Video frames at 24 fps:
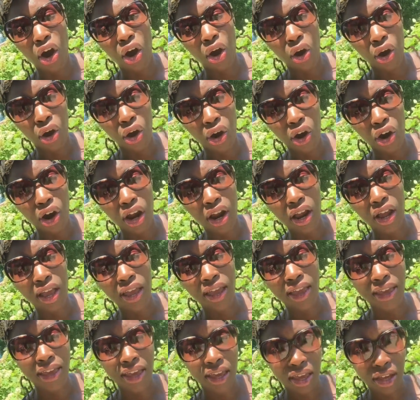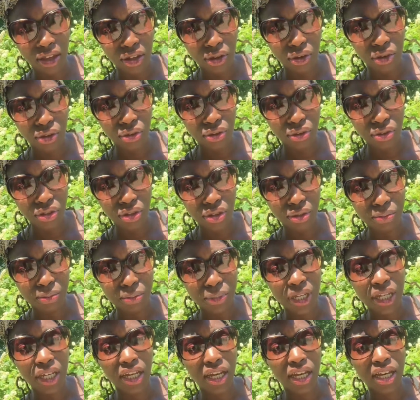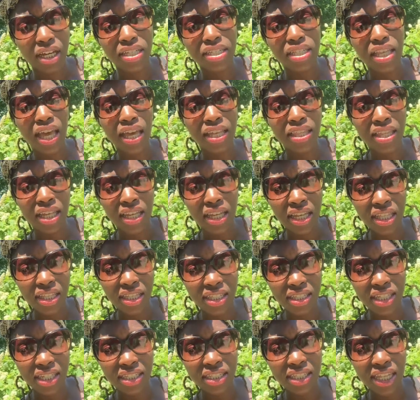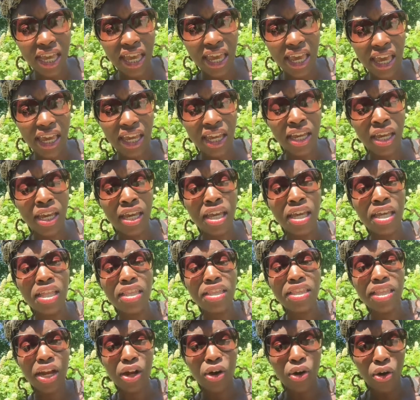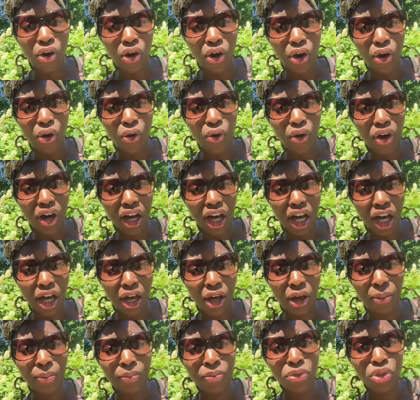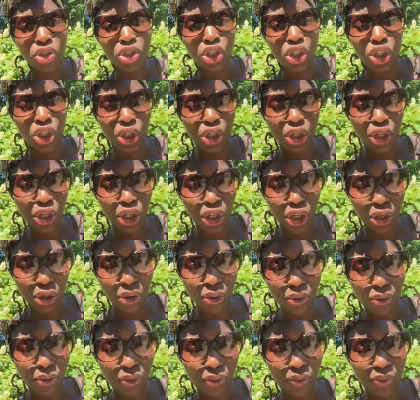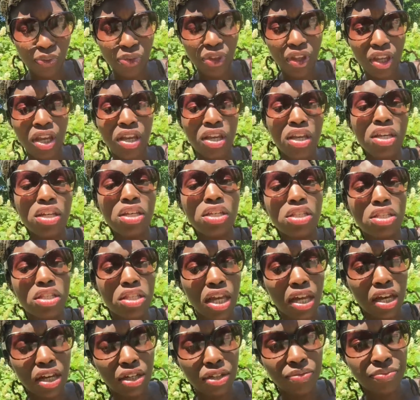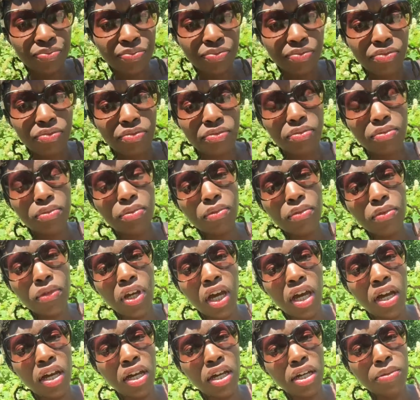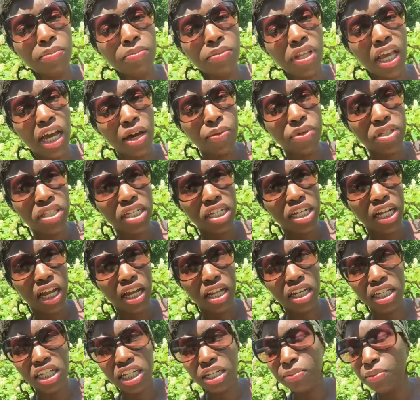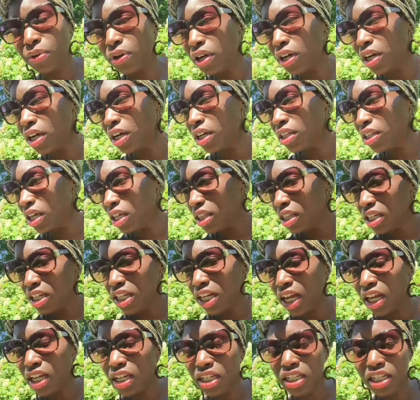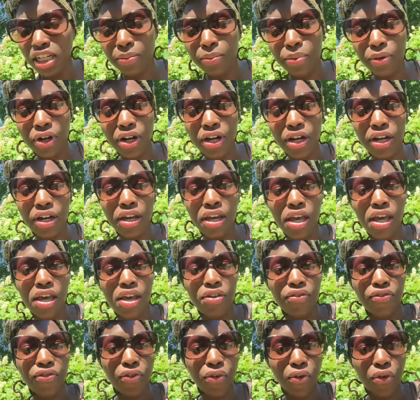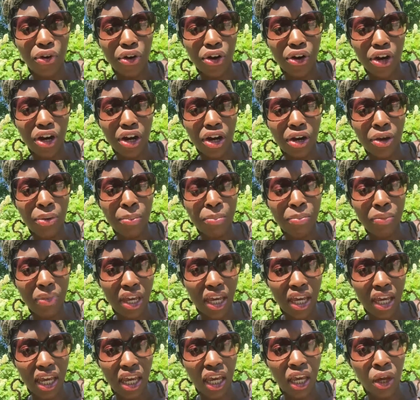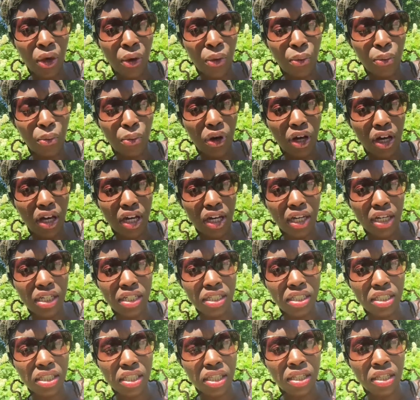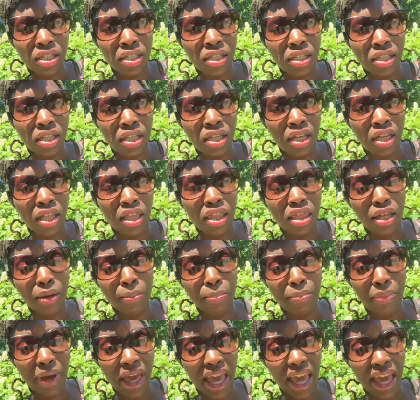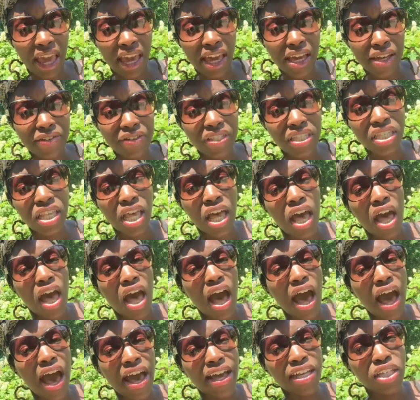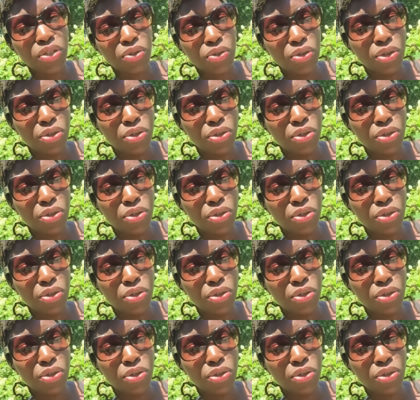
are healed, because at the end of the day, they're all gonna come to you. So that was a challenging part. Another challenging part for me was the baths. I